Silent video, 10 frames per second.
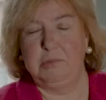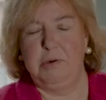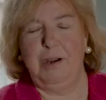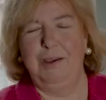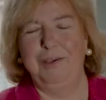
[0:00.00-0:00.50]

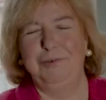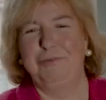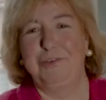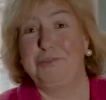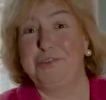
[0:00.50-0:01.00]

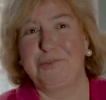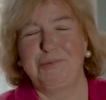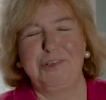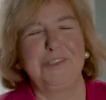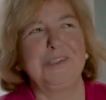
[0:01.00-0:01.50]
arrived whose it
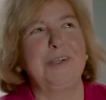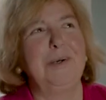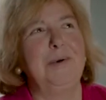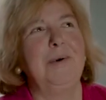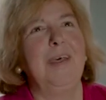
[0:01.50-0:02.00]
was.
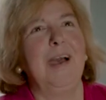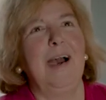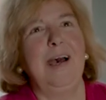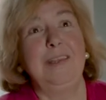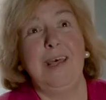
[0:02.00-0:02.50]

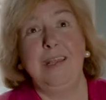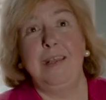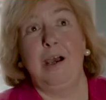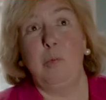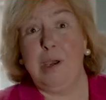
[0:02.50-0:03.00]
And
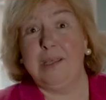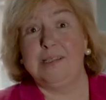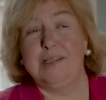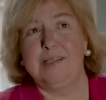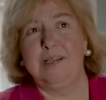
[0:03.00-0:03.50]
then I
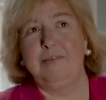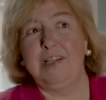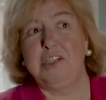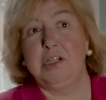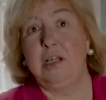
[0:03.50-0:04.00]
waited and
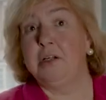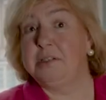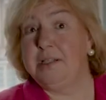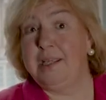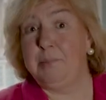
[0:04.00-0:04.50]
eventually I got
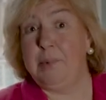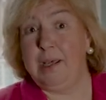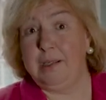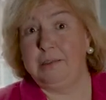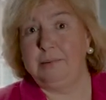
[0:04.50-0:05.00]
an
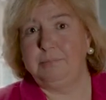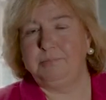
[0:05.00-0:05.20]
email.